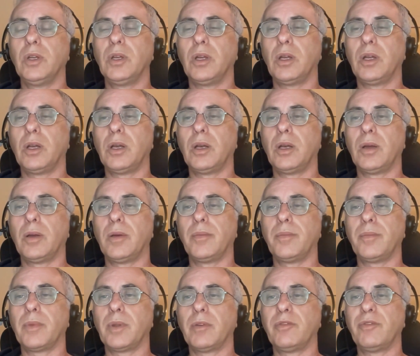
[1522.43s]

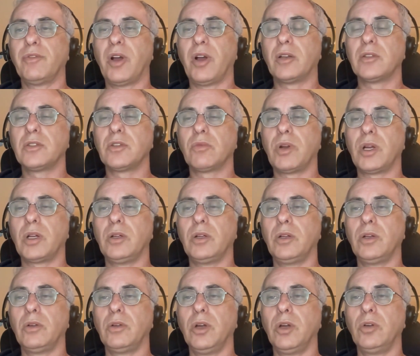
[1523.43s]
files directly
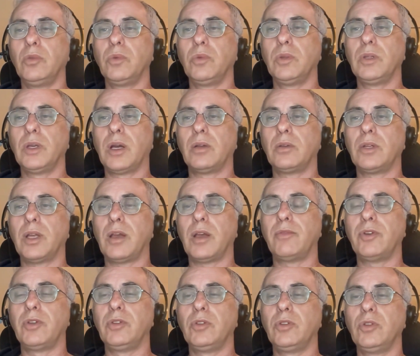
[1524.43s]
on Node without
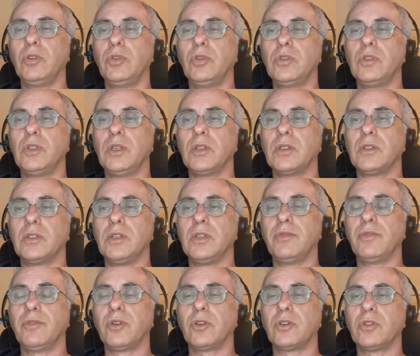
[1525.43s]
having to use TSC
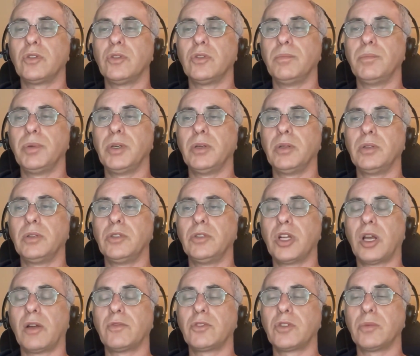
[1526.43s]
first to build the
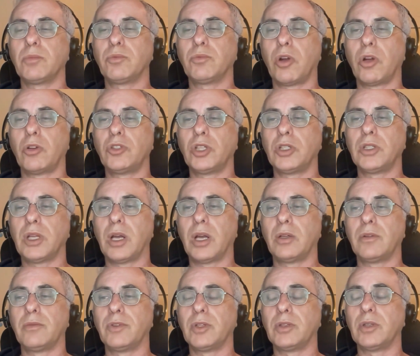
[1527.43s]
JavaScript project out
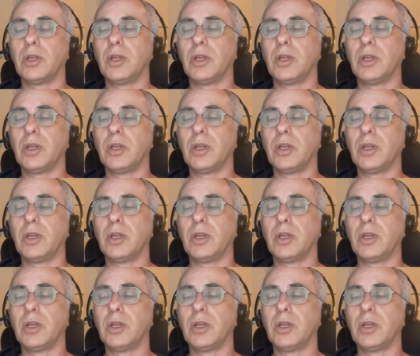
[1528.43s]
of it.